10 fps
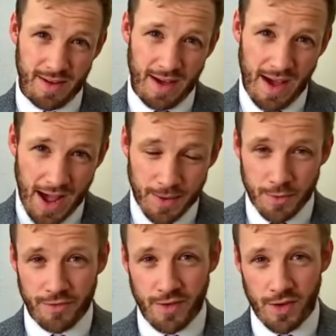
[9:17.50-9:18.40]
Adam
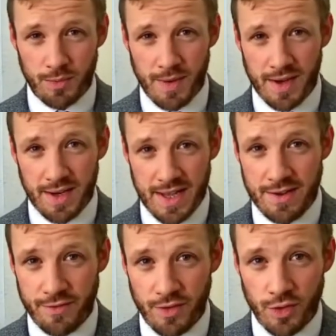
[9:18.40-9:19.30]
the first man,
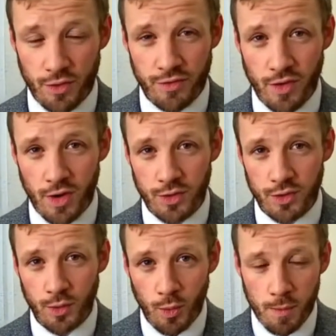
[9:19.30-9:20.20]
Eve the
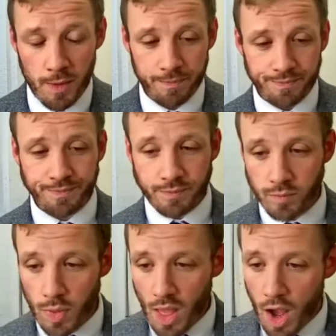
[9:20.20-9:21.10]
first woman.
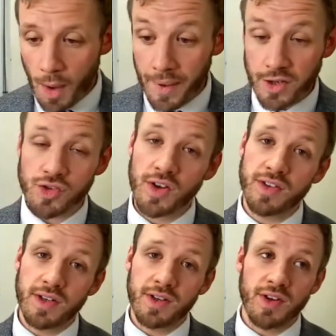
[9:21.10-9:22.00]

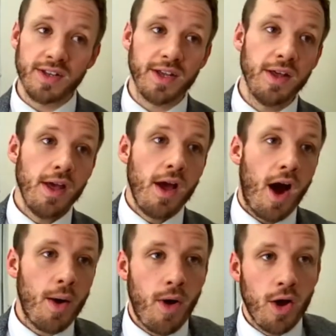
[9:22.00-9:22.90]
Interested in this idea.
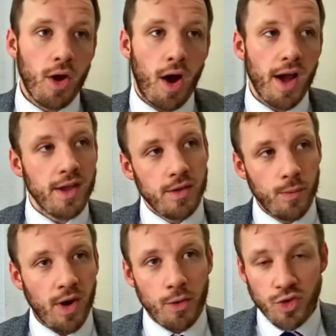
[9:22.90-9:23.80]

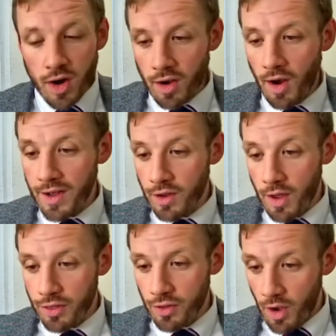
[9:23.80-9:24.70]
When I was younger,
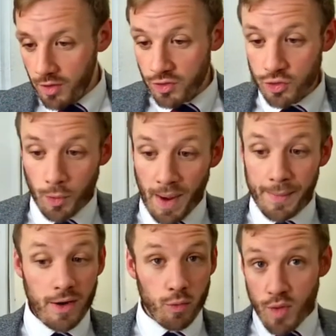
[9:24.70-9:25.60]
I heard this story about
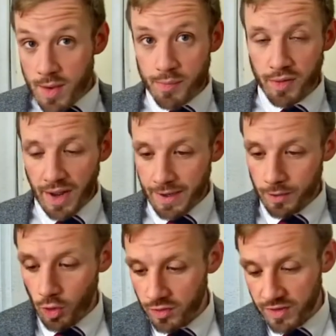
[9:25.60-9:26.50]
being a rib, like
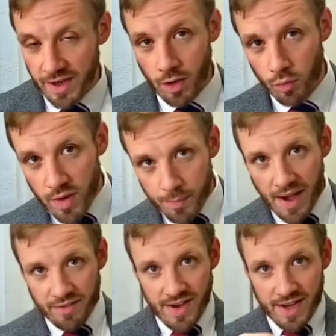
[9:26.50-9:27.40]
God had taken a rib
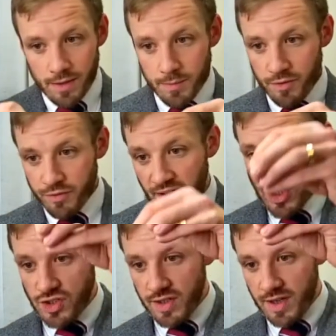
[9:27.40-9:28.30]
out of Adam and
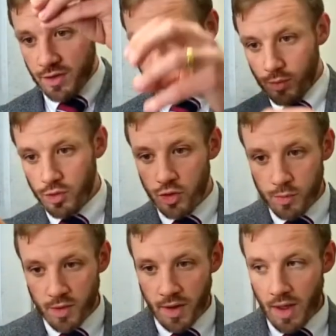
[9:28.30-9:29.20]
fashioned it into a
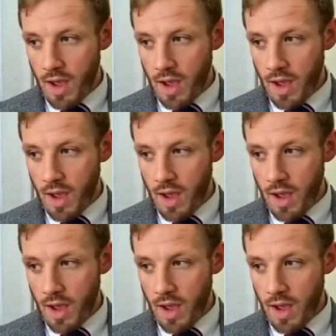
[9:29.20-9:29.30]
human.